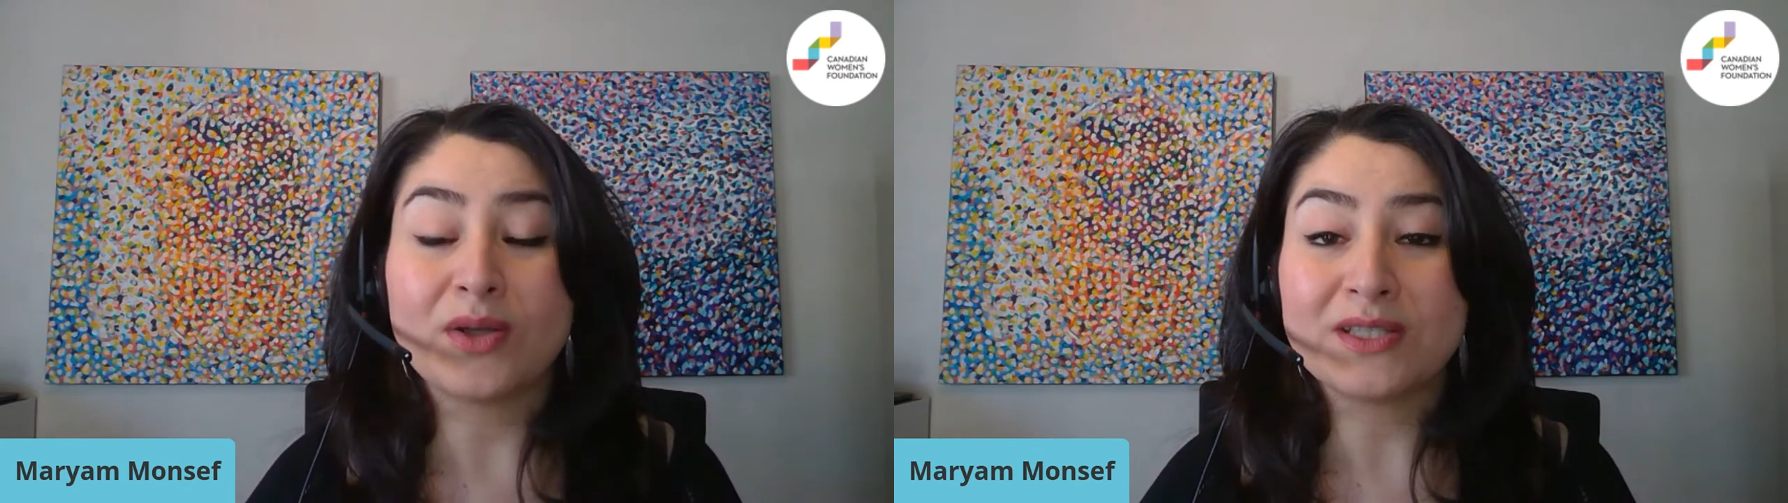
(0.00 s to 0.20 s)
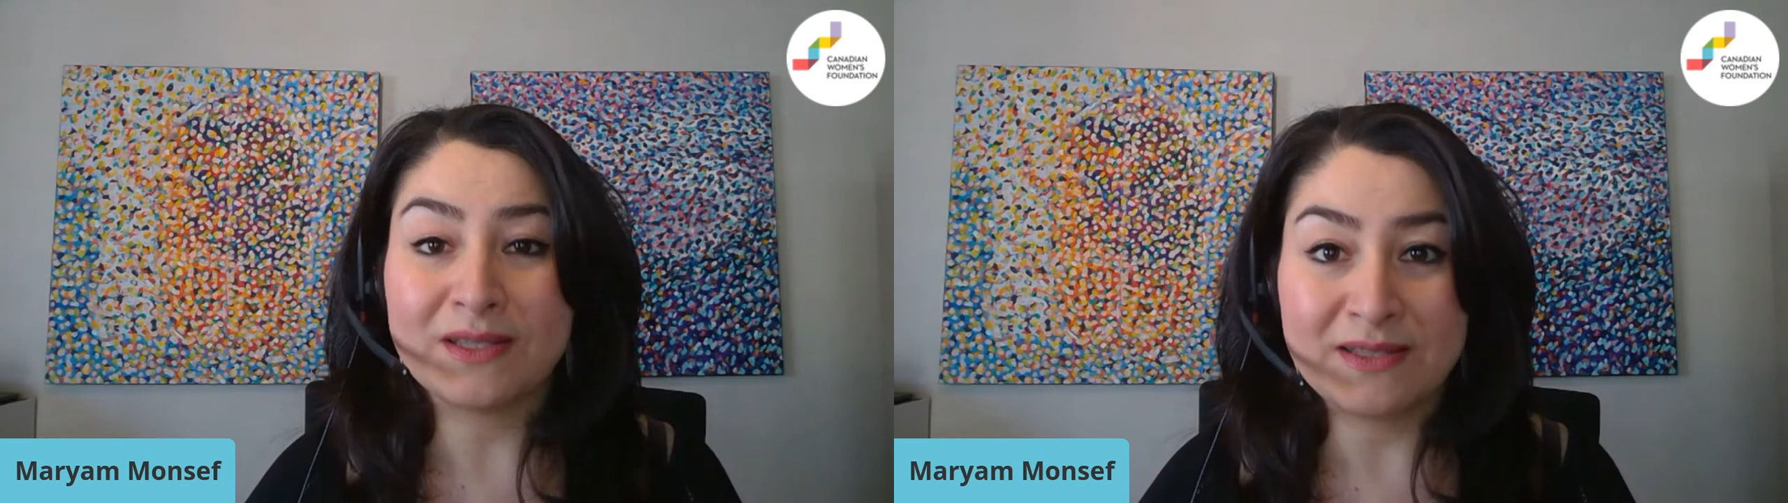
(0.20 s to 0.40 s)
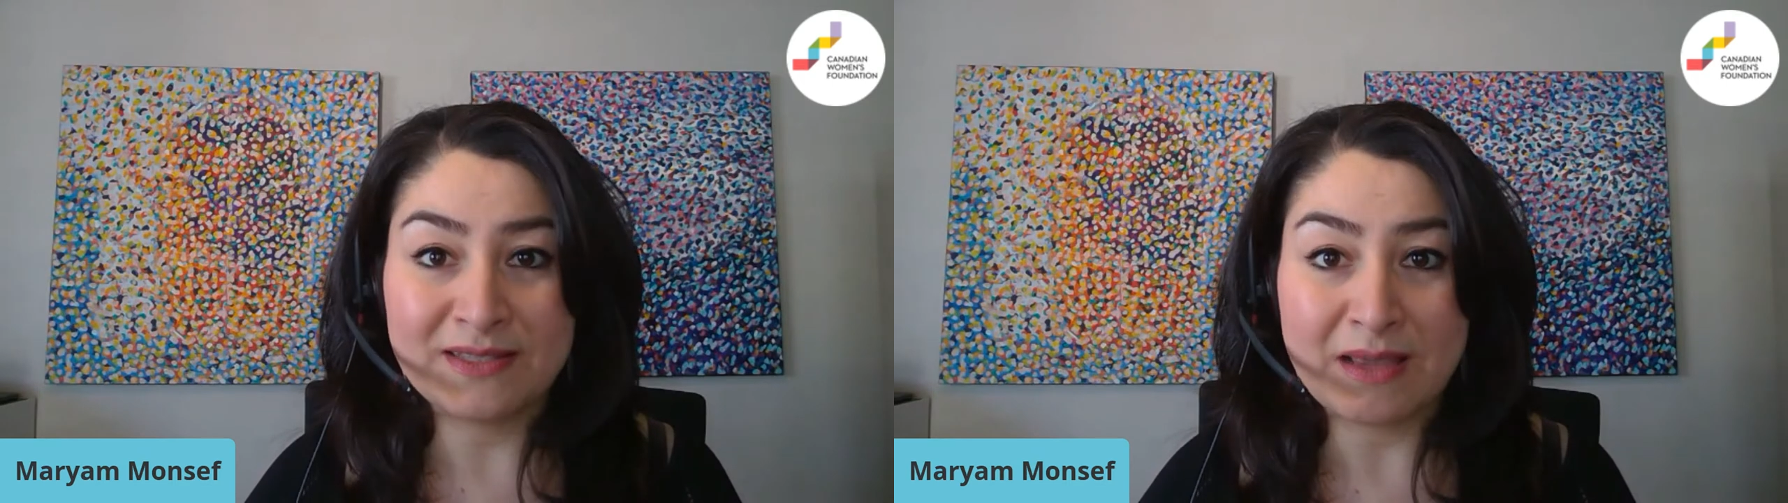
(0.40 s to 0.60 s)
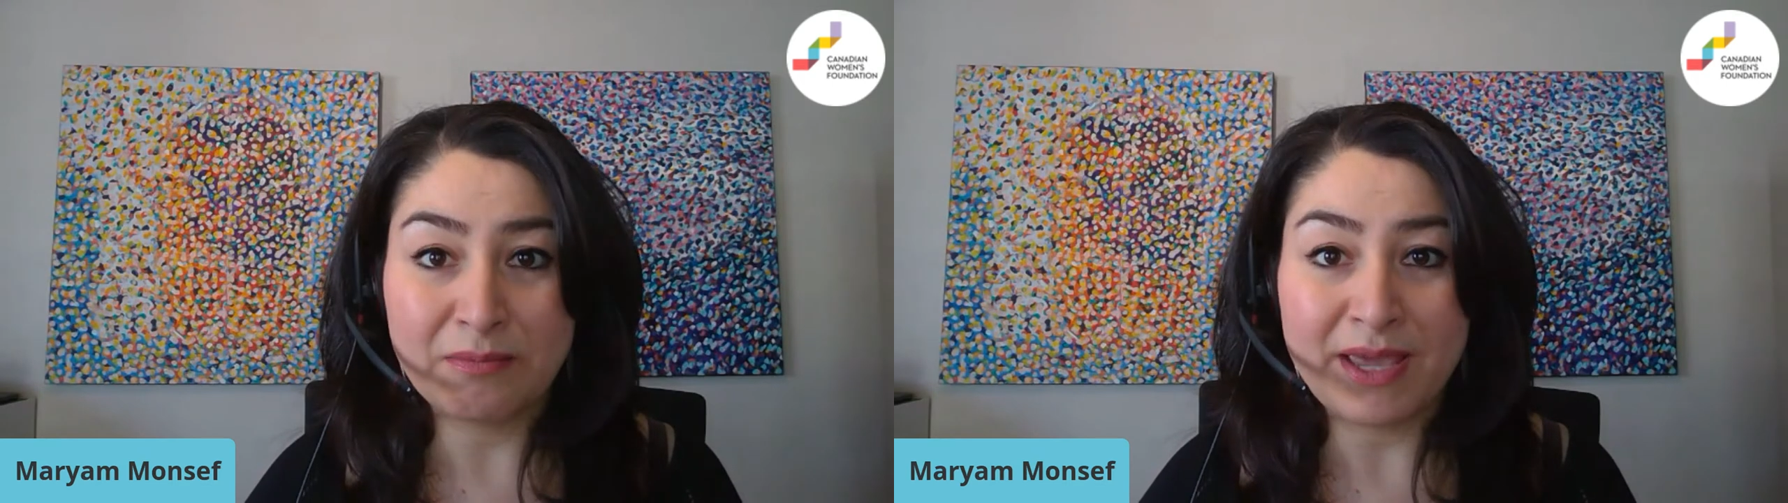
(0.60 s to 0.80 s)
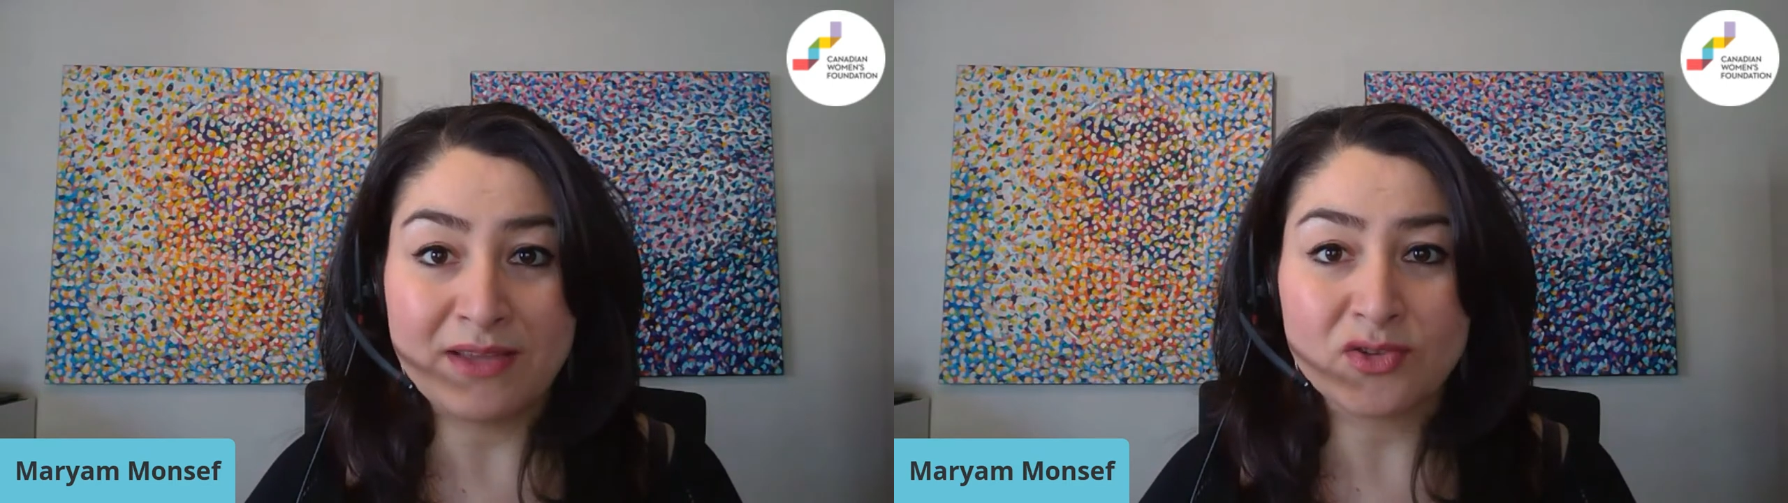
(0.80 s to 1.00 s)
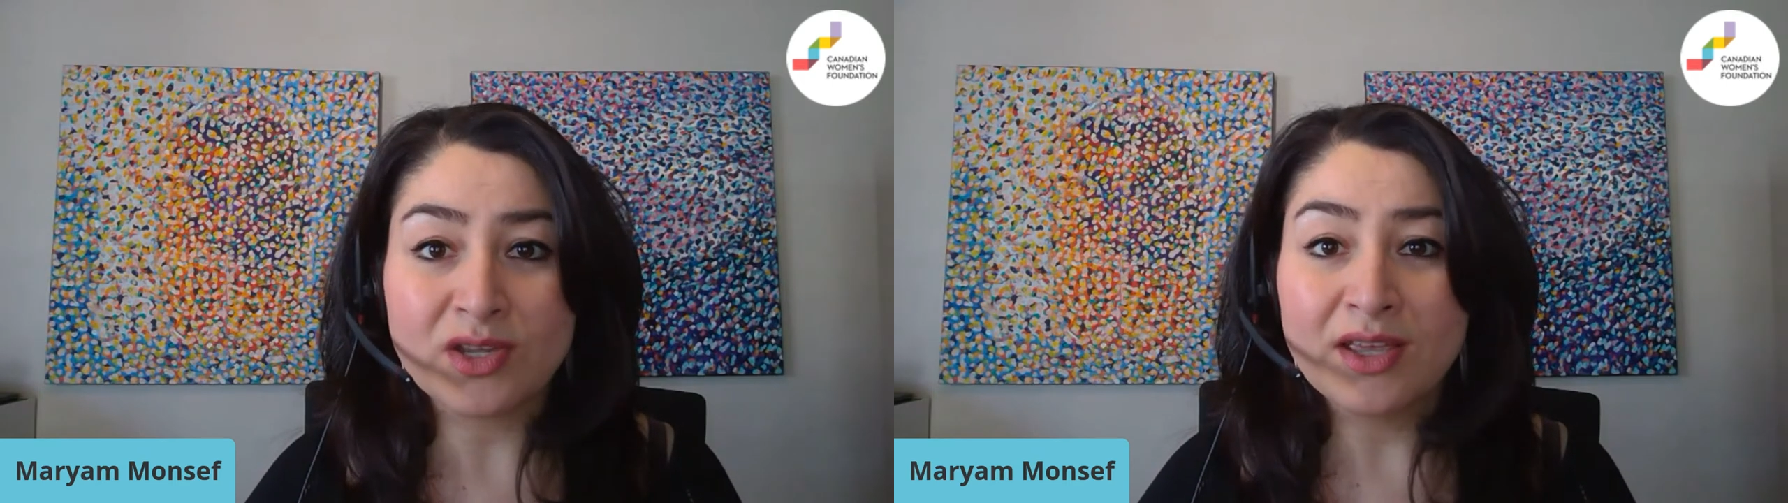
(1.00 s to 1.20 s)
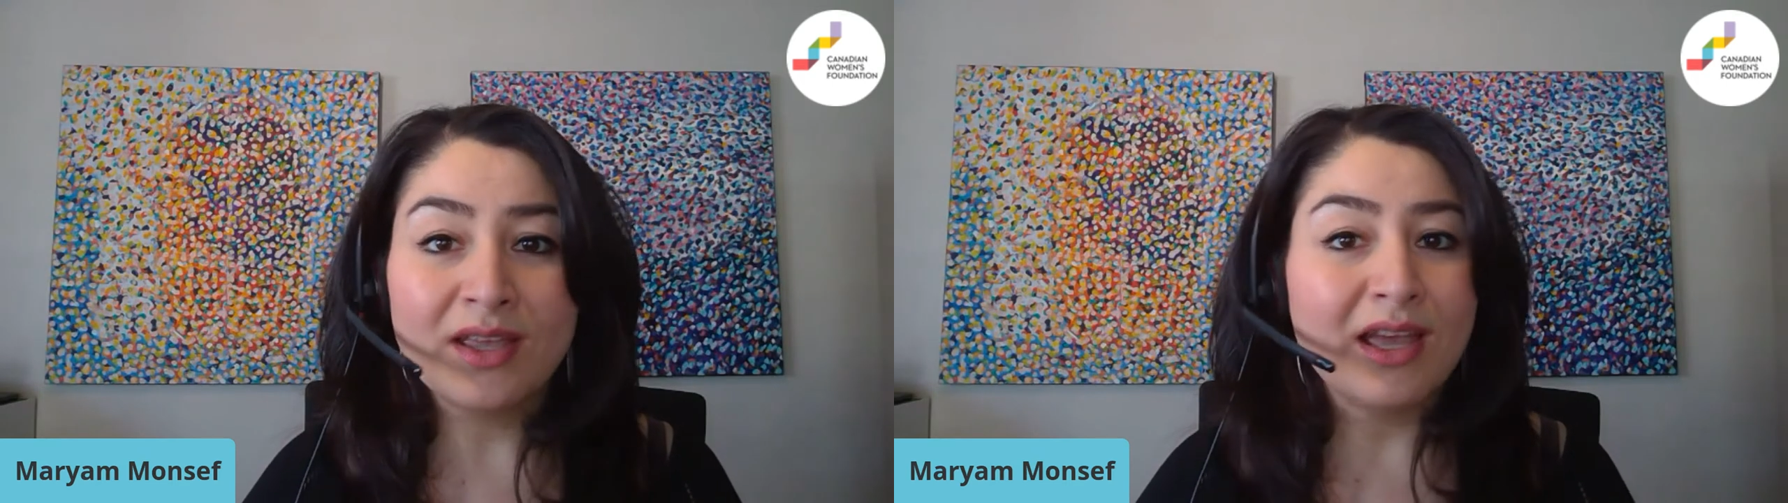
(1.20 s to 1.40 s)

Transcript: onto the same page.